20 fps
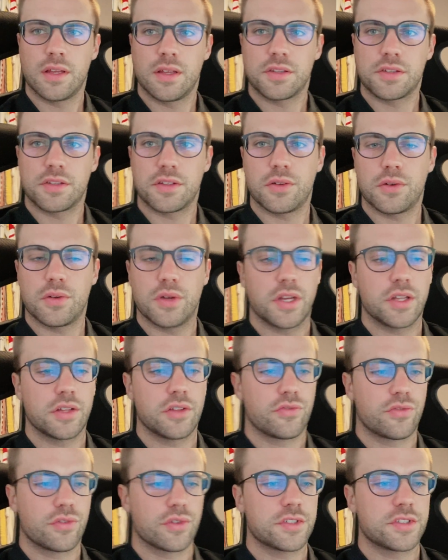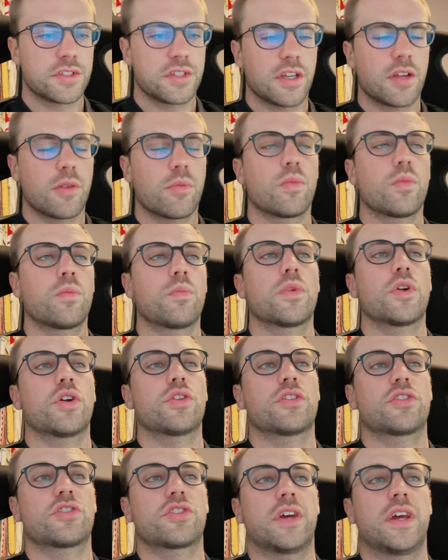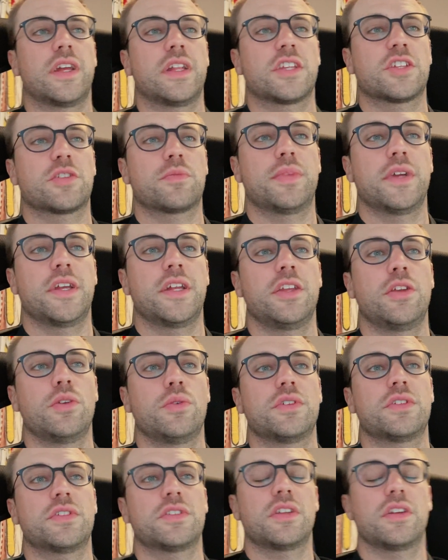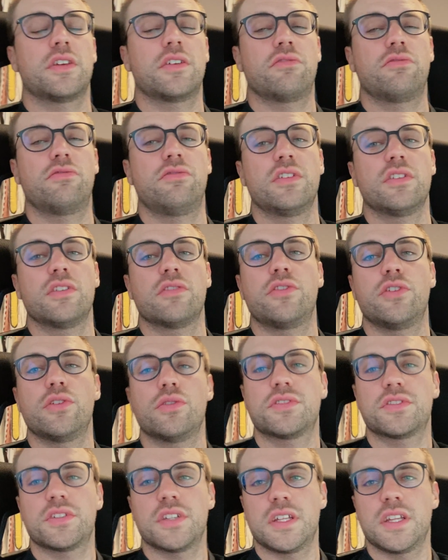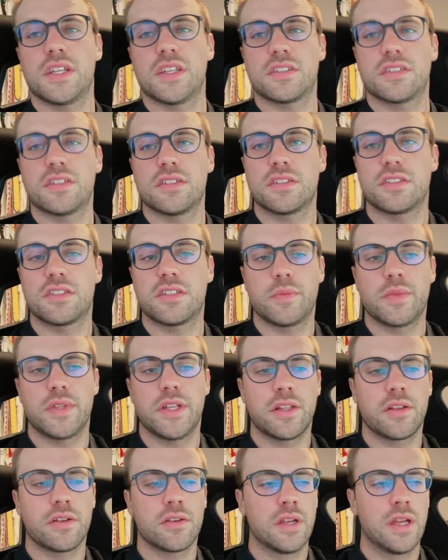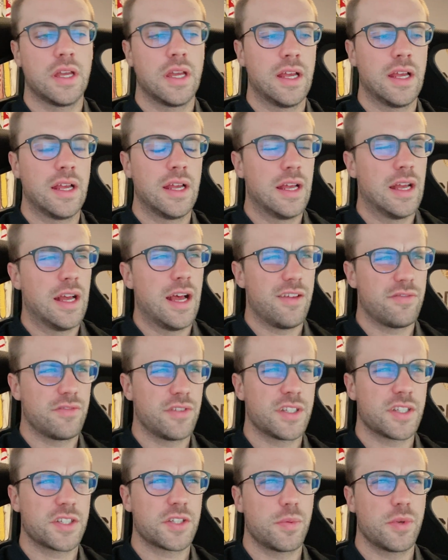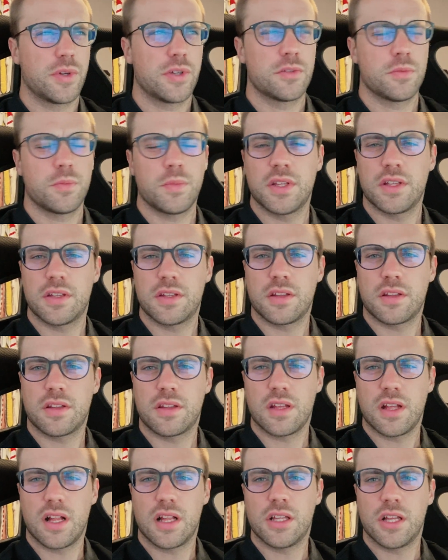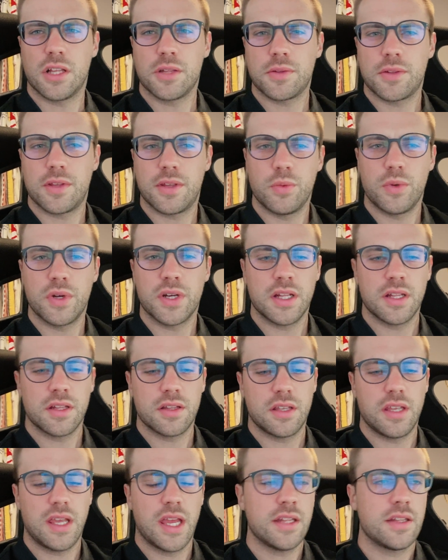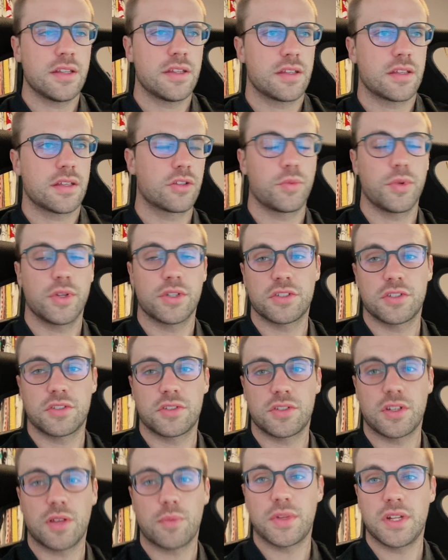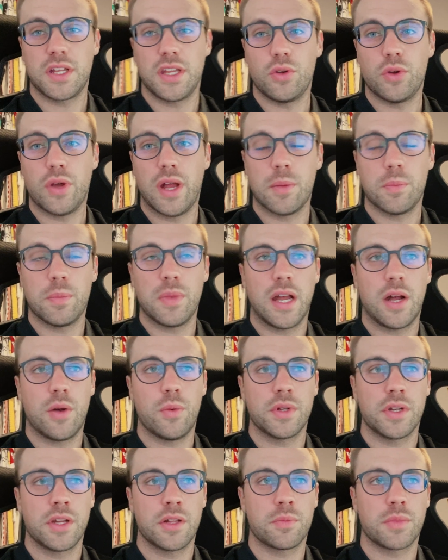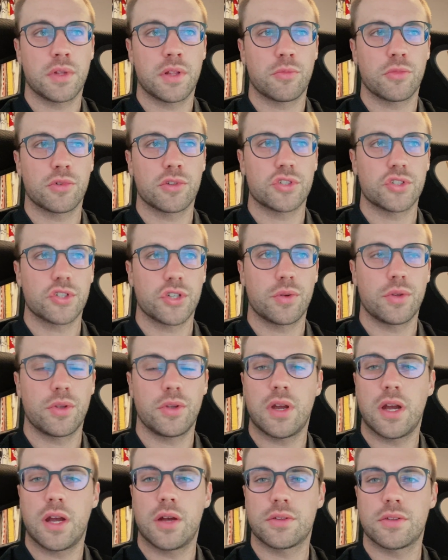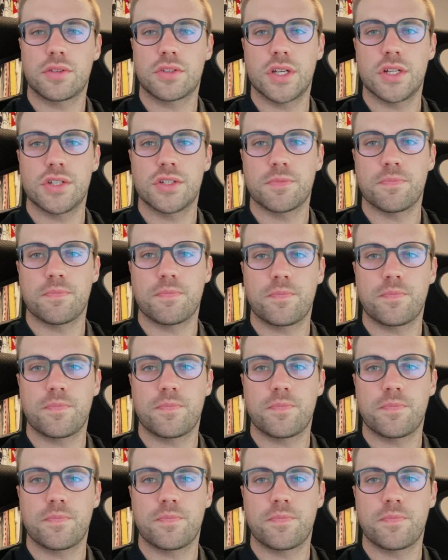So the first thing I'm gonna try and explain you is the field of view settings in the simulator. I've not experimented a lot with it yet. To be honest, somebody who helped me out with it, but I'm gonna show you how to change it.